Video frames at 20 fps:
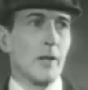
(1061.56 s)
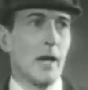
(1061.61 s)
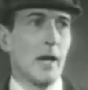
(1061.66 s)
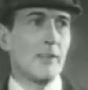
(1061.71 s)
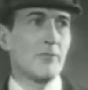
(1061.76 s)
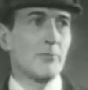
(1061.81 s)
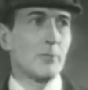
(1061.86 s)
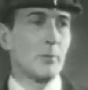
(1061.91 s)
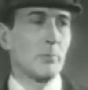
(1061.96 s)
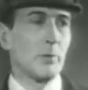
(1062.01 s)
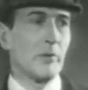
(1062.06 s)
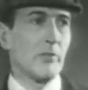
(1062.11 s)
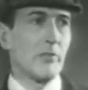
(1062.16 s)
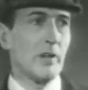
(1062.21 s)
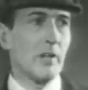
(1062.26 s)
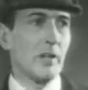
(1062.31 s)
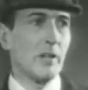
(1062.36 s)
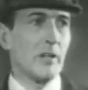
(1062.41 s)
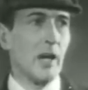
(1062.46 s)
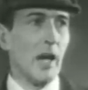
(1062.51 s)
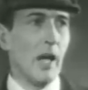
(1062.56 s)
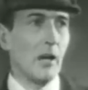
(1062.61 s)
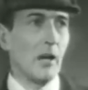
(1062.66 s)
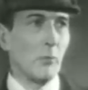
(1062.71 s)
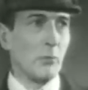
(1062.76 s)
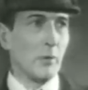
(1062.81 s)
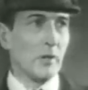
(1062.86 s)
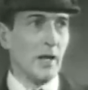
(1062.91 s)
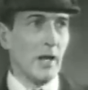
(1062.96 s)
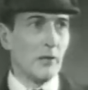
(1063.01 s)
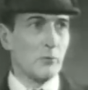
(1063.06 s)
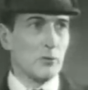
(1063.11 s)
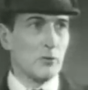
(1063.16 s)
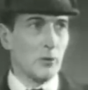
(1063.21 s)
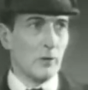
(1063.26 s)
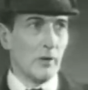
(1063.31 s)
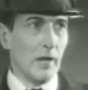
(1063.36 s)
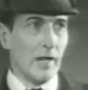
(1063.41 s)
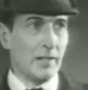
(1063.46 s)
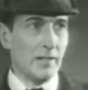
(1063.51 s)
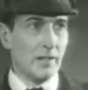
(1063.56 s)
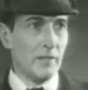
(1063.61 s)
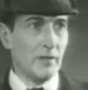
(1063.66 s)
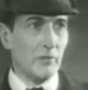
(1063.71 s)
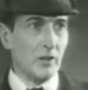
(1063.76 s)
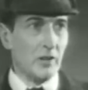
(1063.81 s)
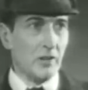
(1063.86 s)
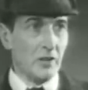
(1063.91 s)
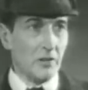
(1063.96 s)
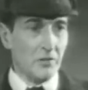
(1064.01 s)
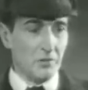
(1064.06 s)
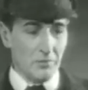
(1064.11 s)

Life would be very dull without your activity.